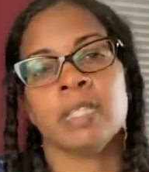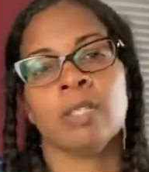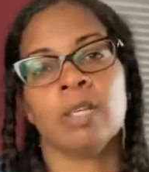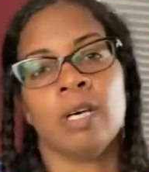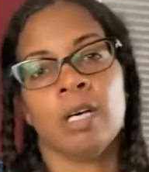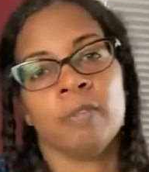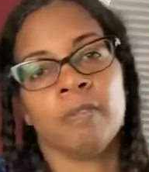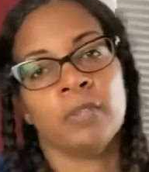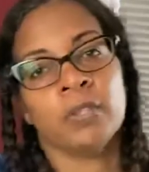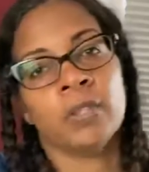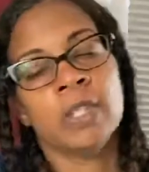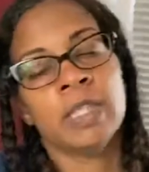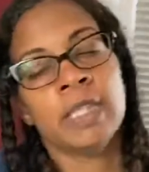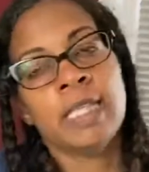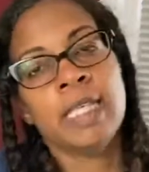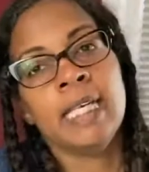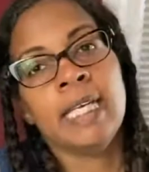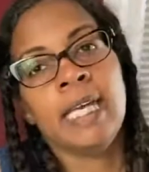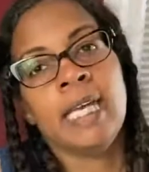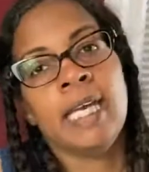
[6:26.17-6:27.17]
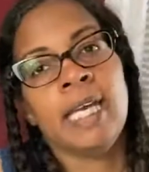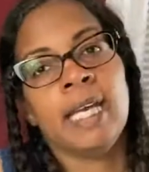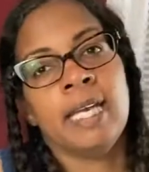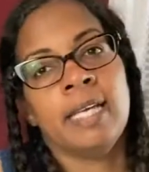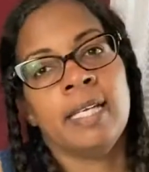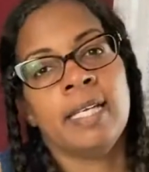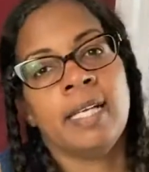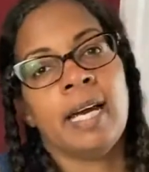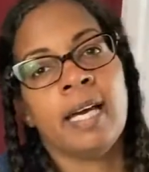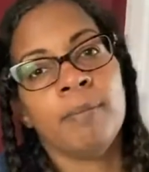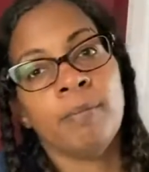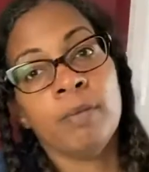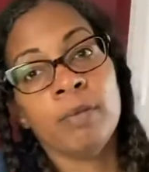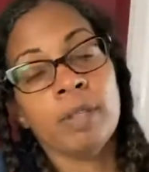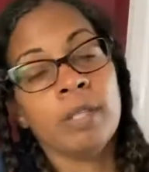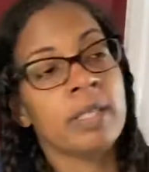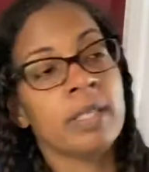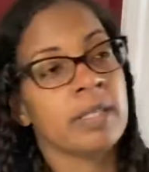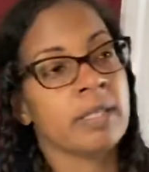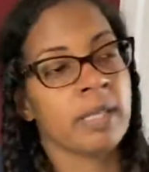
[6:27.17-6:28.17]
novel, and I'm
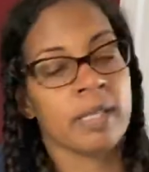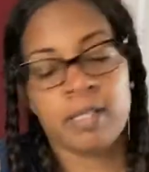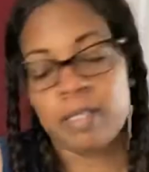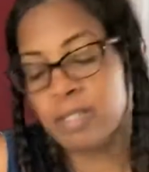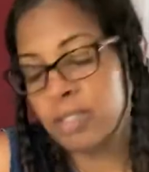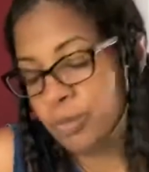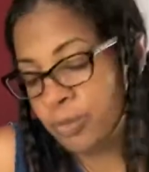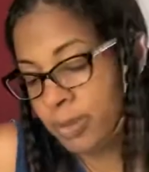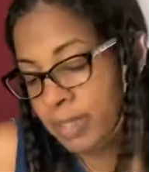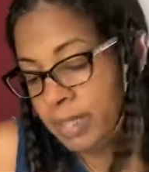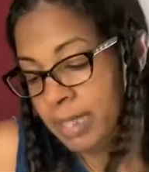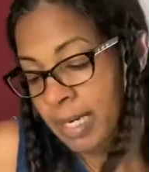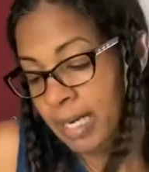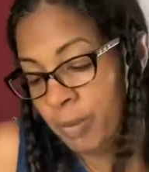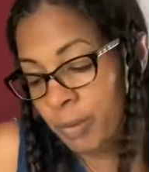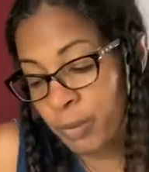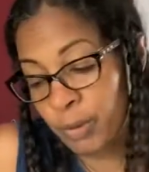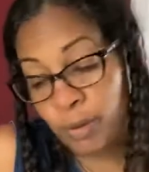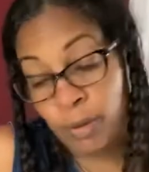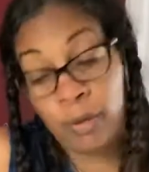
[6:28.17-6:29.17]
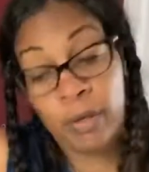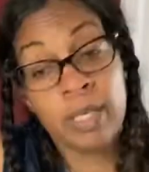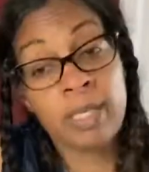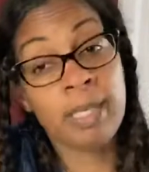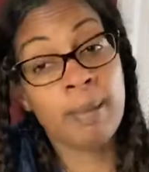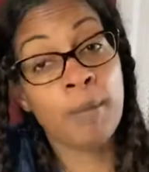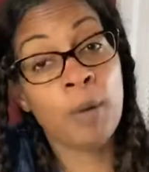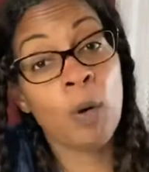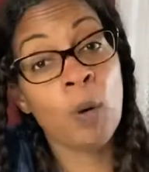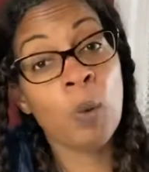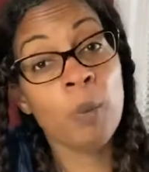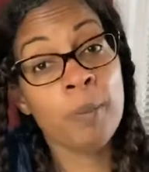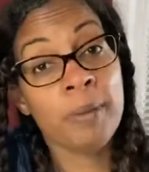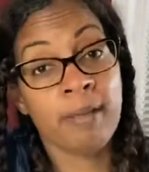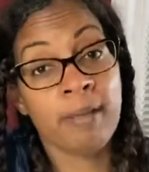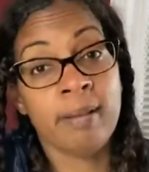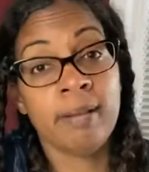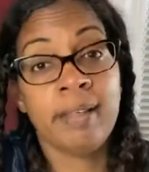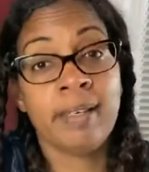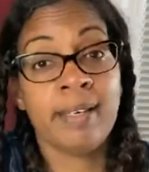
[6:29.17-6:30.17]
really excited to read that with her, and I'm
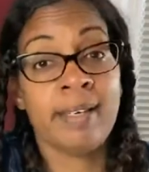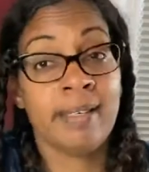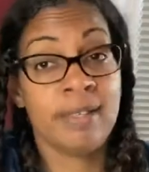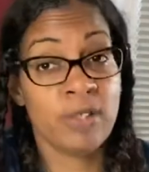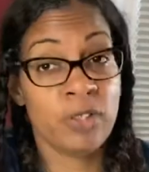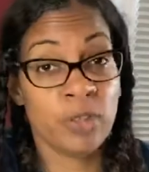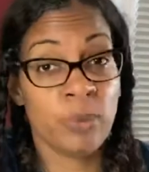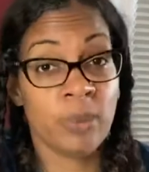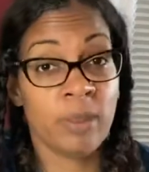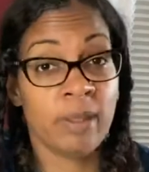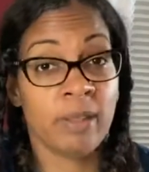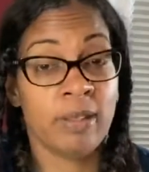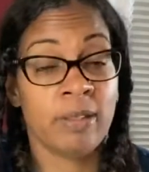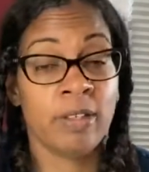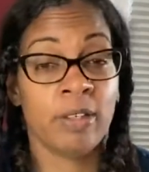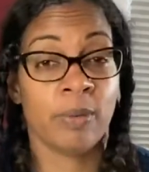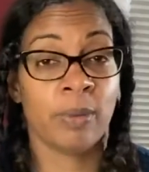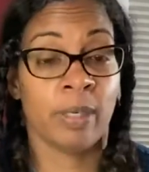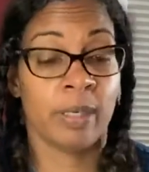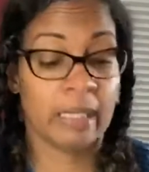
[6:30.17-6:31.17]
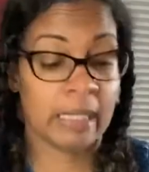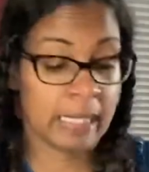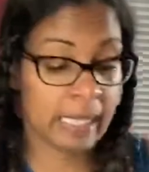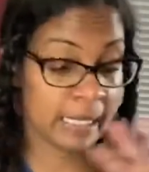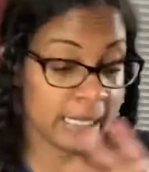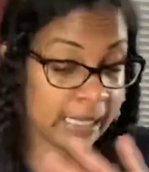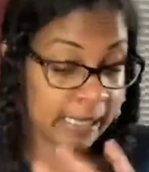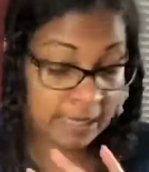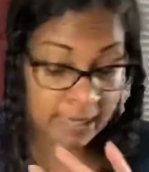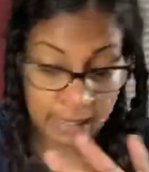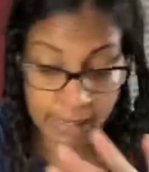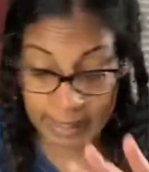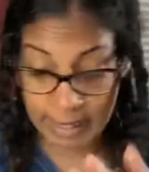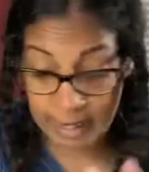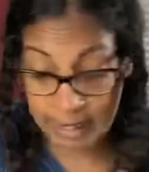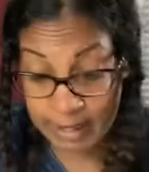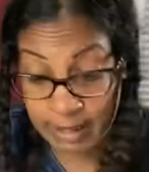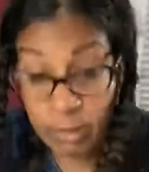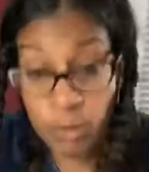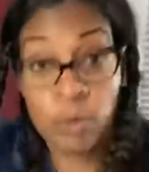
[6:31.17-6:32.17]
hoping that I can do it. You know what?
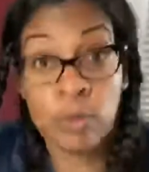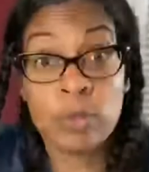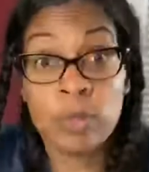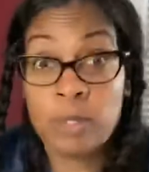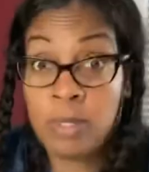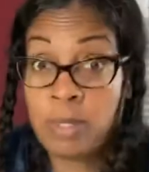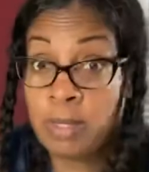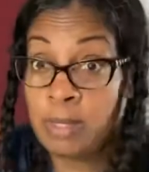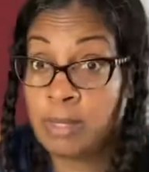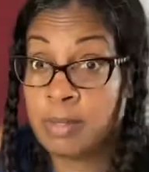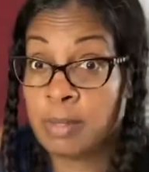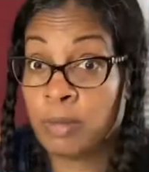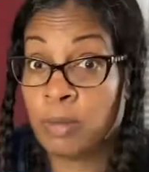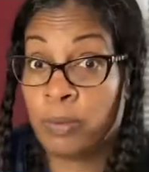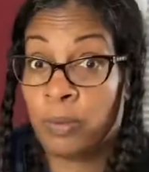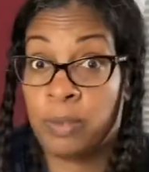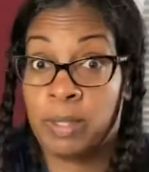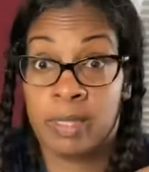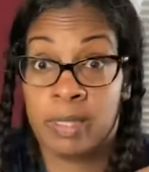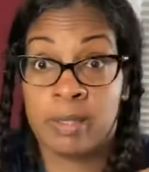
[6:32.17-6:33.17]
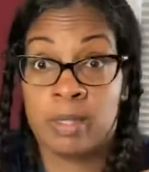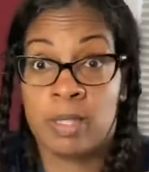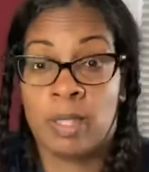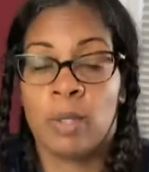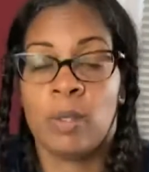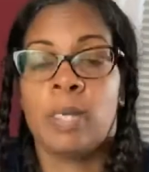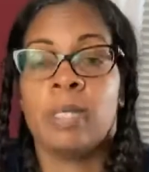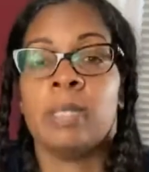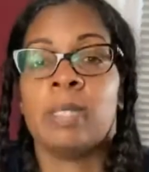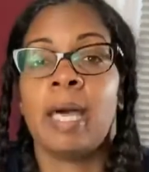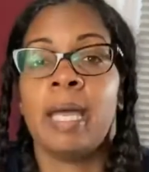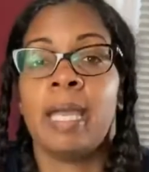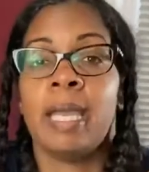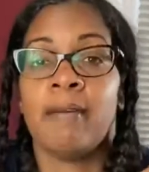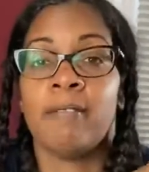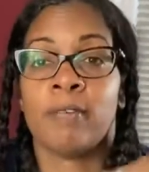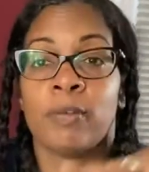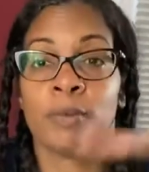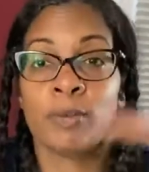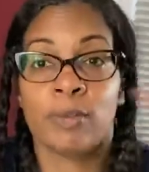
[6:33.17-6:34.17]
Again, you see these other things here, and I
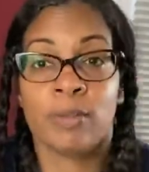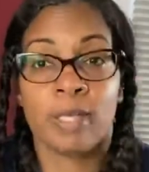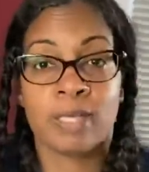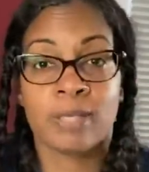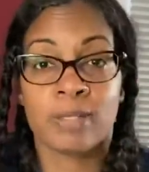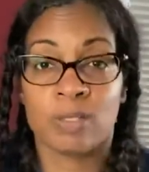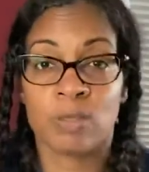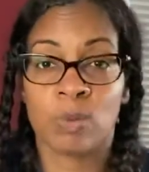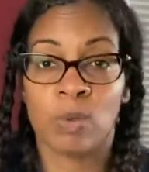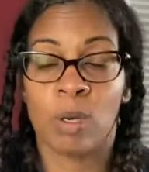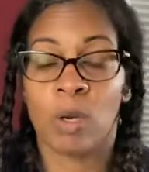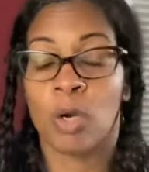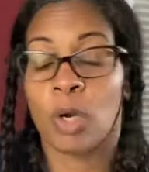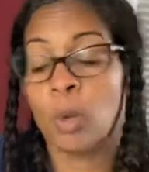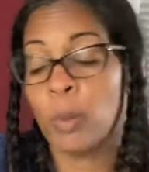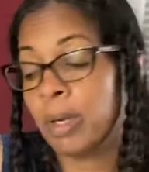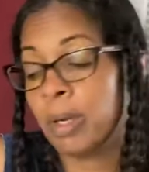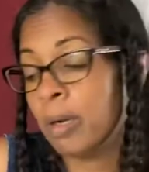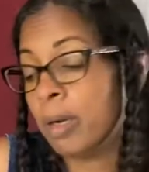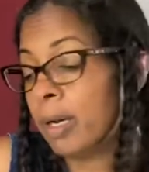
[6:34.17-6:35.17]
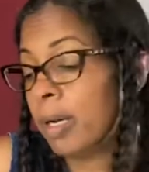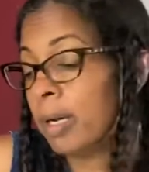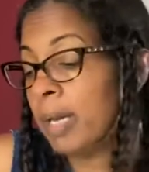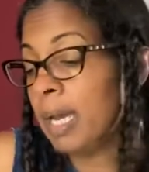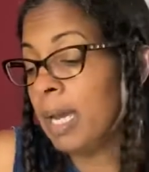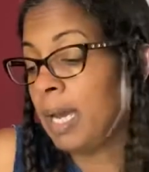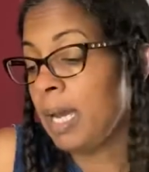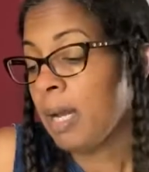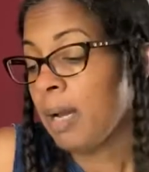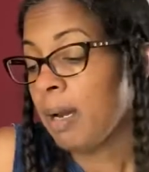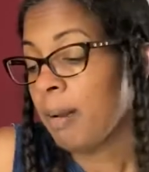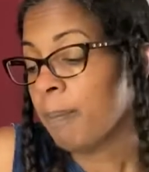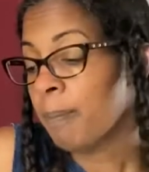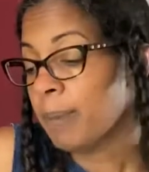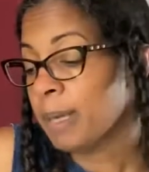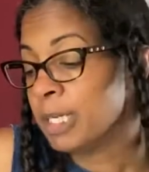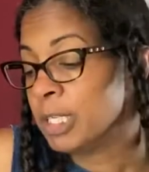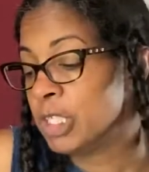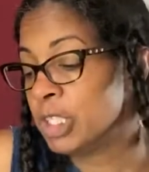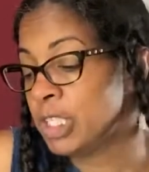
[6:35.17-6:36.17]
have other things as well going on,
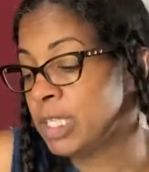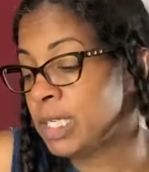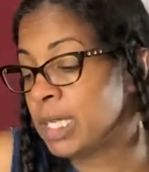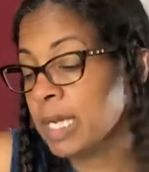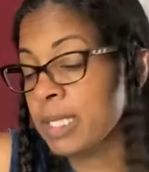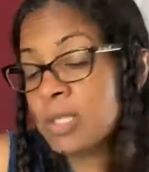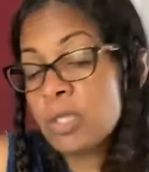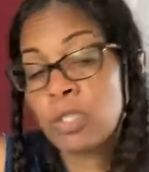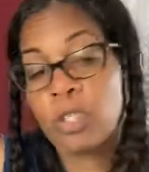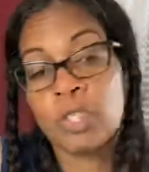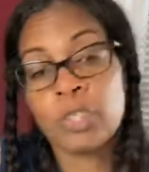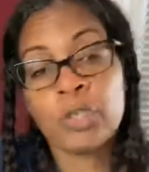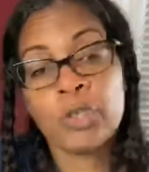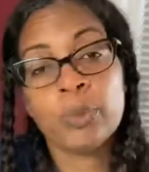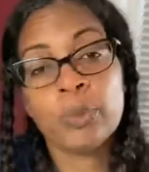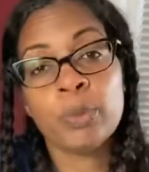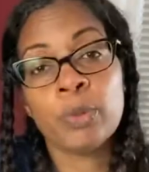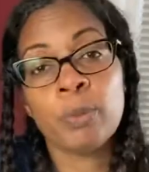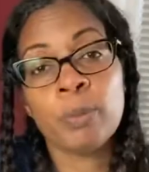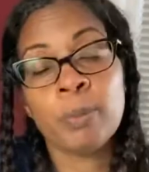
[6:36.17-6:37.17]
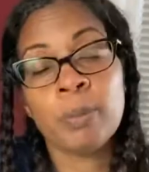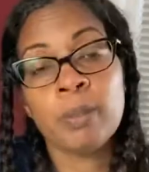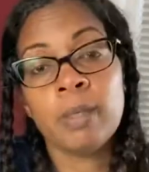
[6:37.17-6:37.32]
but she has started a group,